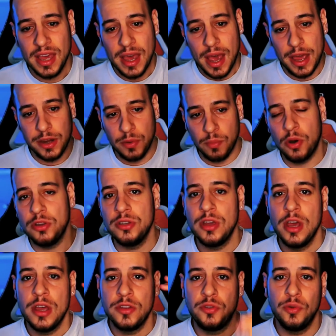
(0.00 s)
and you want
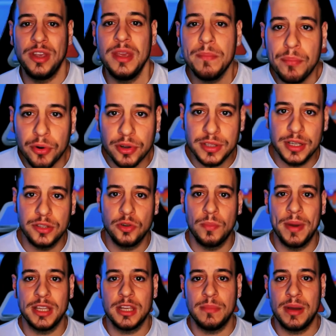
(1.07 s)
to import it to
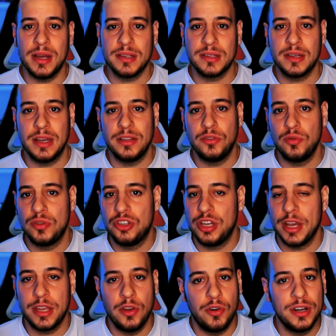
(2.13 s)
MetaMask and to
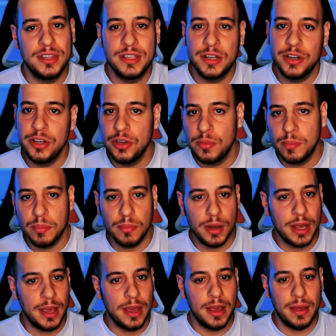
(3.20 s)
check your Ethereum,
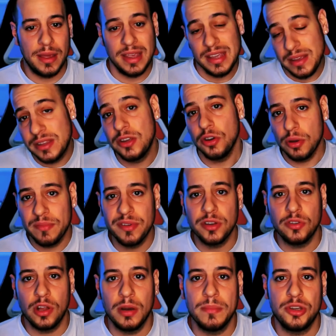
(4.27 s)
uh, Ethereum
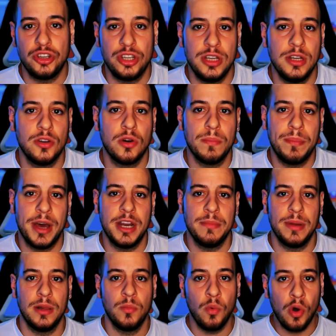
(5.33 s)
virtual machine
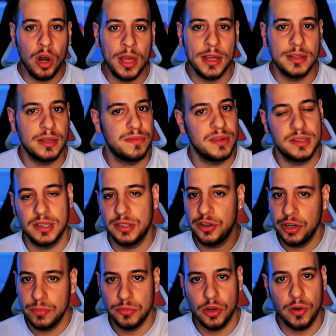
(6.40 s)
compatible wallet, if it's
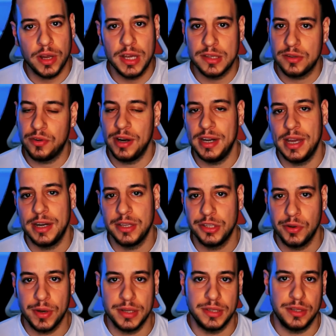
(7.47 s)
Ethereum tokens or any other
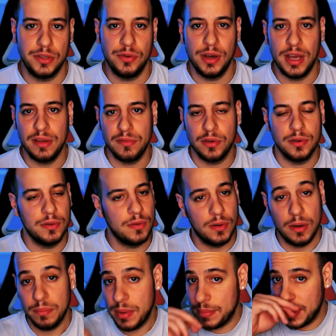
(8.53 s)
tokens that you have on
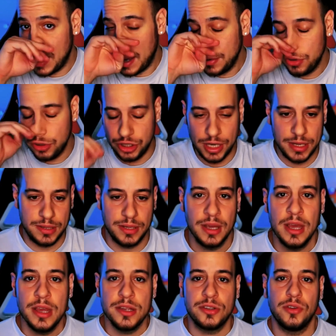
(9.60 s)
maybe other chains.
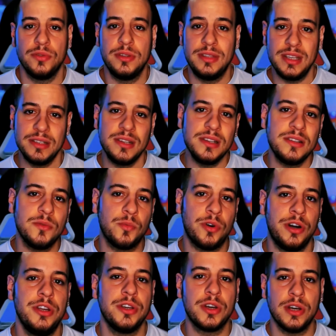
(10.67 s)
So this is
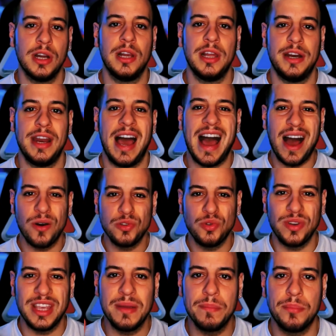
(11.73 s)
where you're gonna learn how to
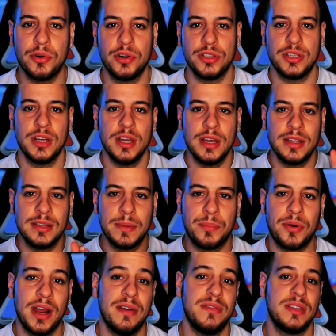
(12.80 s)
import the
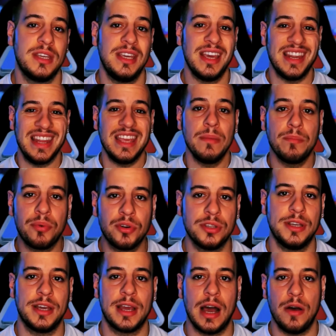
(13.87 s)
private key and import
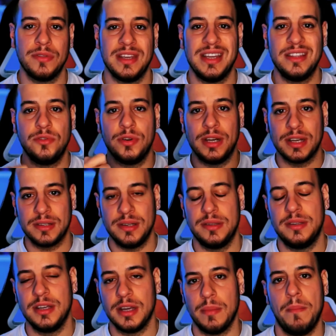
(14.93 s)
the account into an
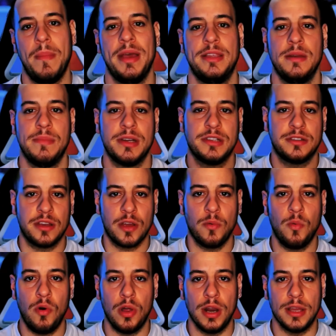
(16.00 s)
existing MetaMask
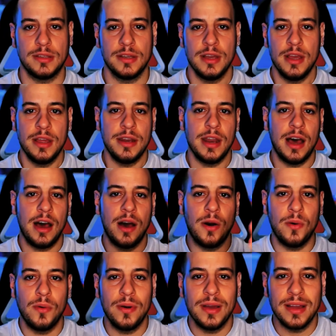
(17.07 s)
wallet.
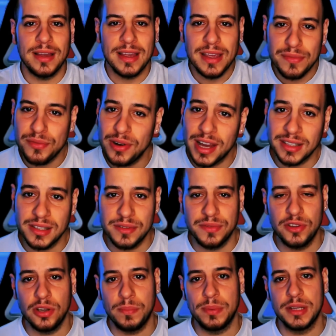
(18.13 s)
Now, if you like this
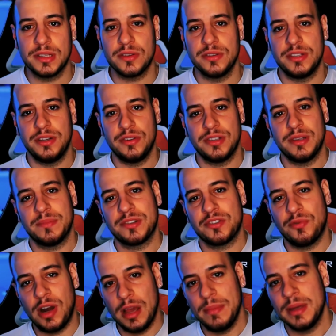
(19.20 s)
video, please consider
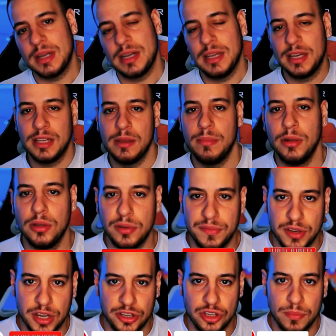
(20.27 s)
subscribing, clicking the bell
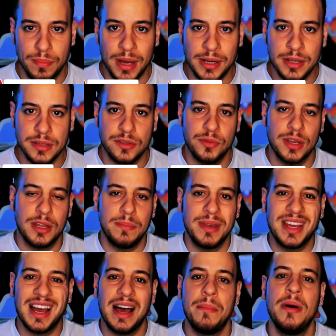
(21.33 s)
notification button so you can
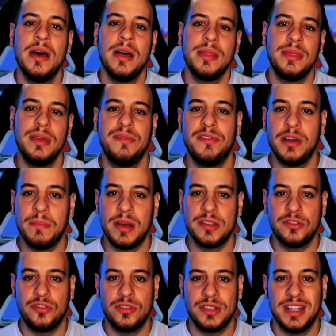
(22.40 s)
become DeFi
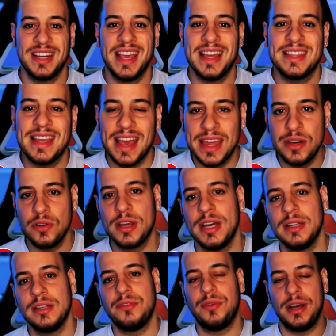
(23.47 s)
masters and get
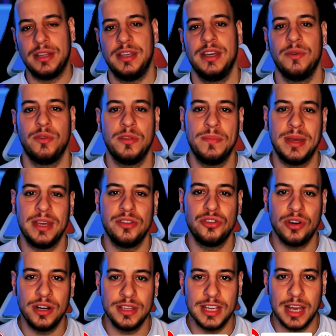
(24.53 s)
educated right here with me in
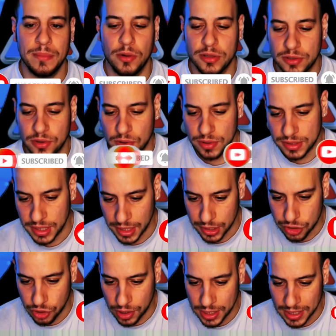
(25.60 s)
JohnnyTime. Also consider
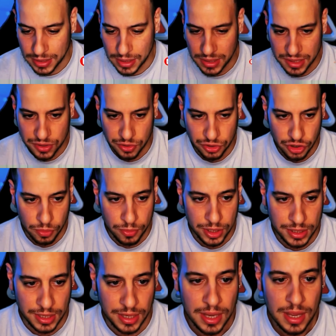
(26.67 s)
joining the Discord community.